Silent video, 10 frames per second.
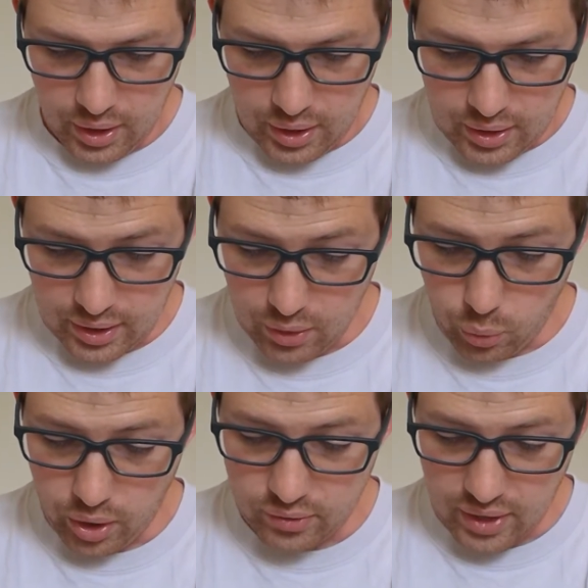He
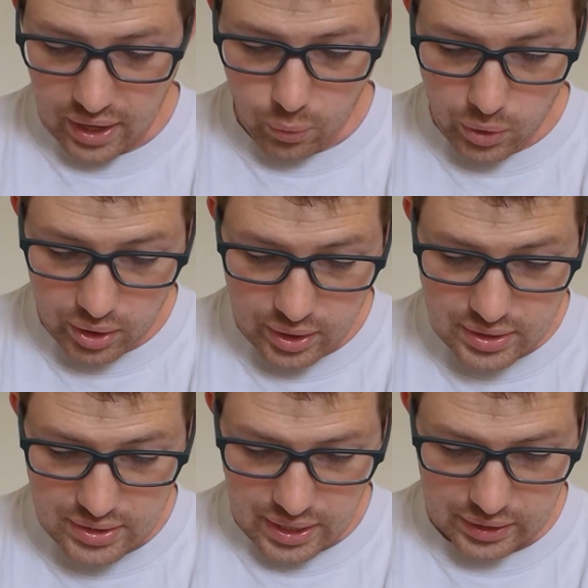was not willing to
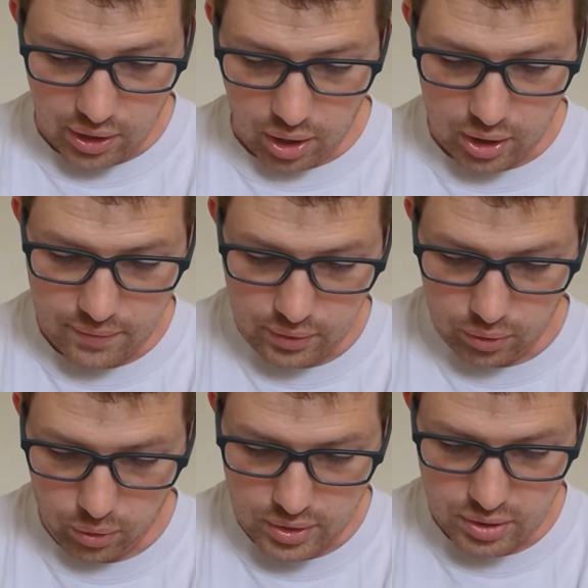take the ark of the
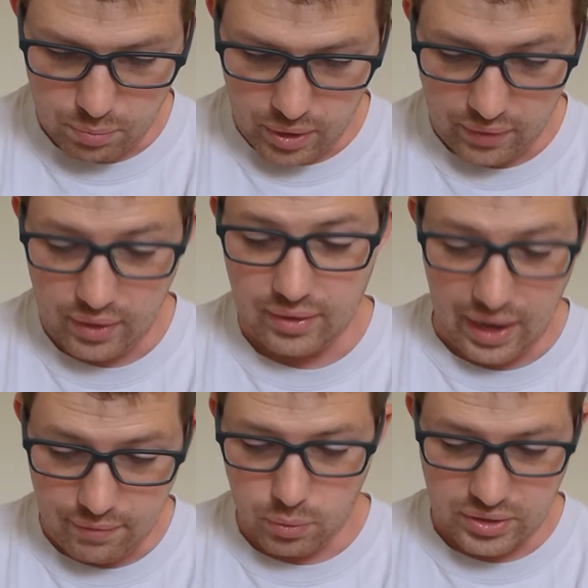Lord and then
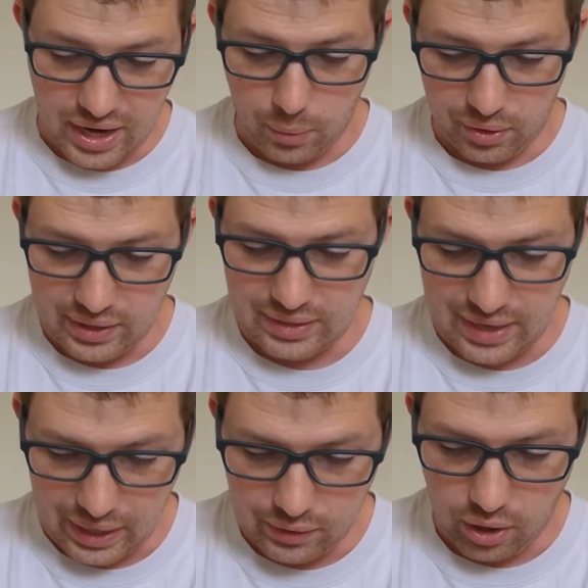David was not willing to
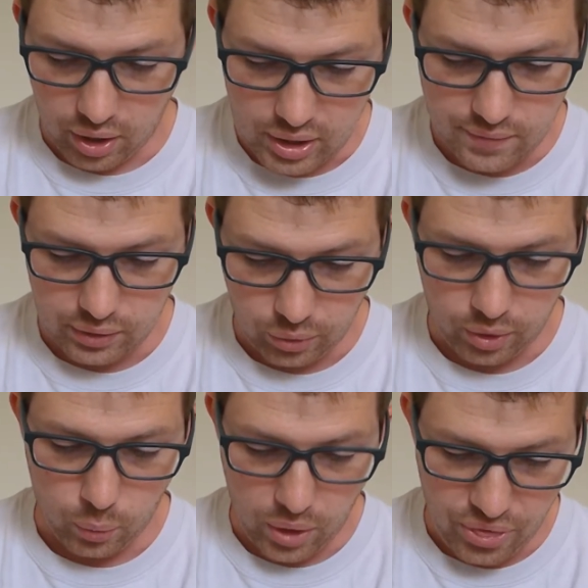take the ark of the
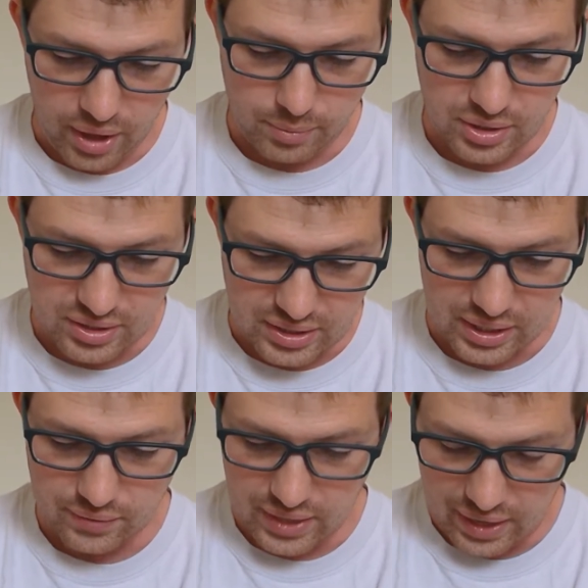Lord with him to the city
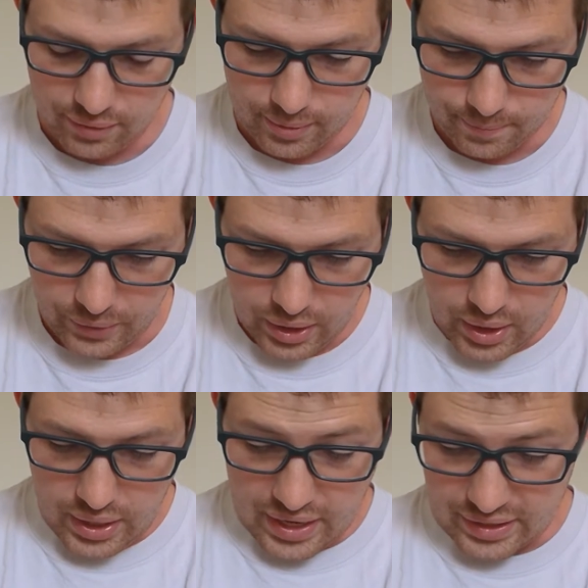of David.
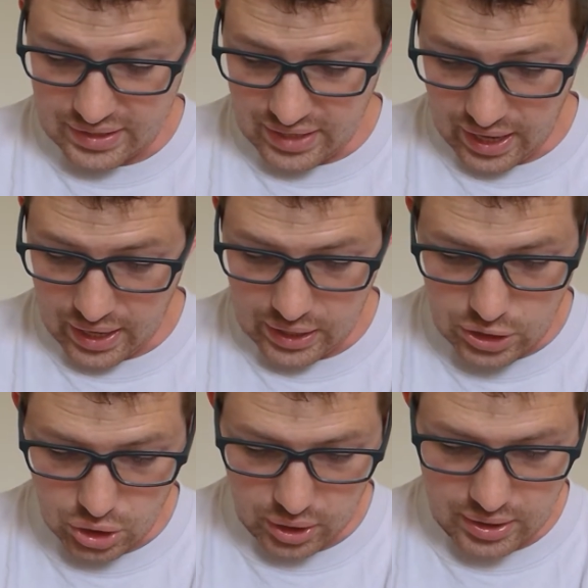Instead, he
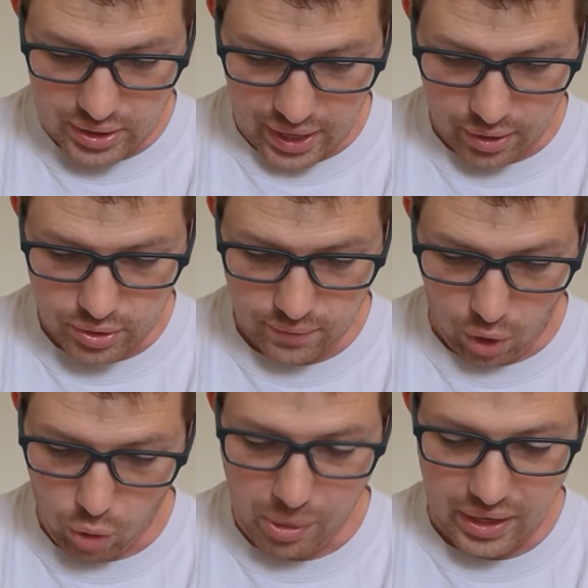took it to the house of
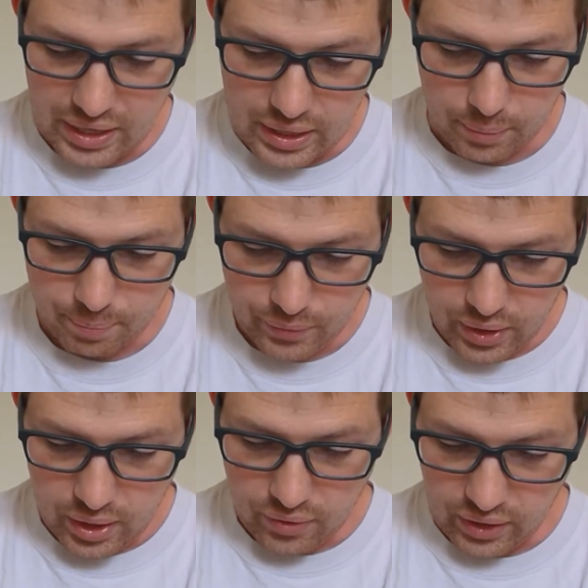Obed-Edom,
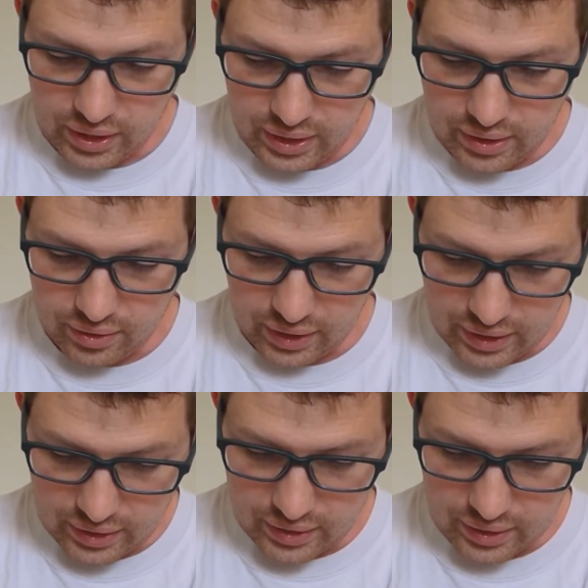the
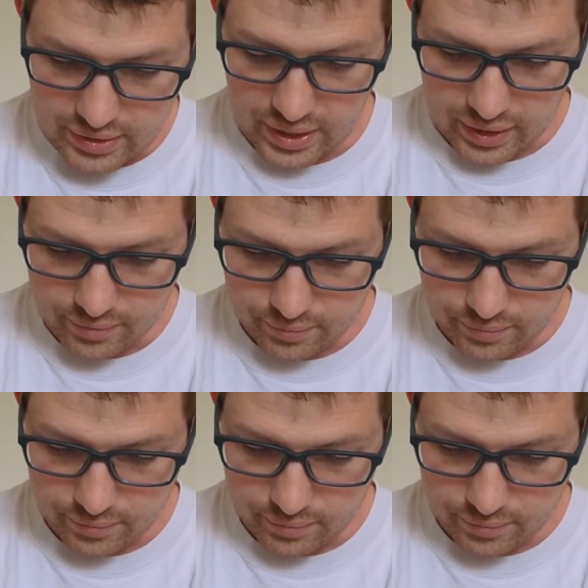Gittite.